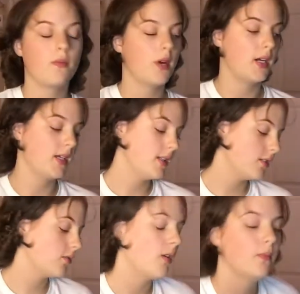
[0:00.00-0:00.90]
my
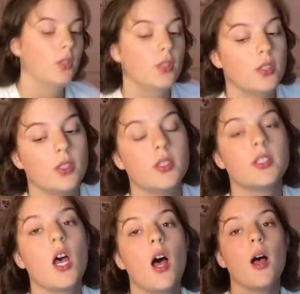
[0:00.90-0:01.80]
Instagram looks,
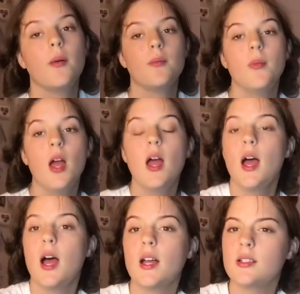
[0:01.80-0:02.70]

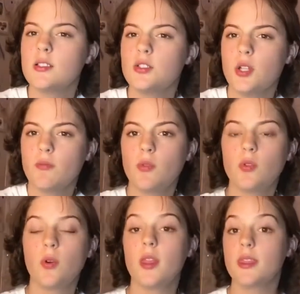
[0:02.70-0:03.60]
and
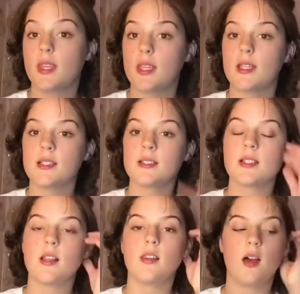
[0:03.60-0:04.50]
general things
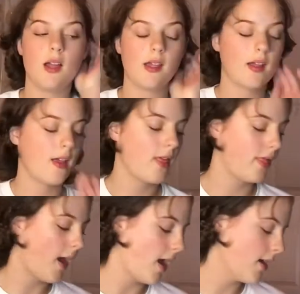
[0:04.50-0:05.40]
like
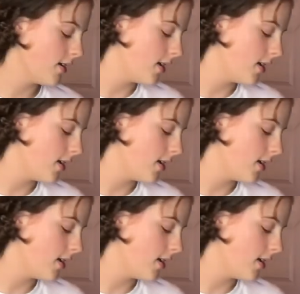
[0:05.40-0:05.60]
that.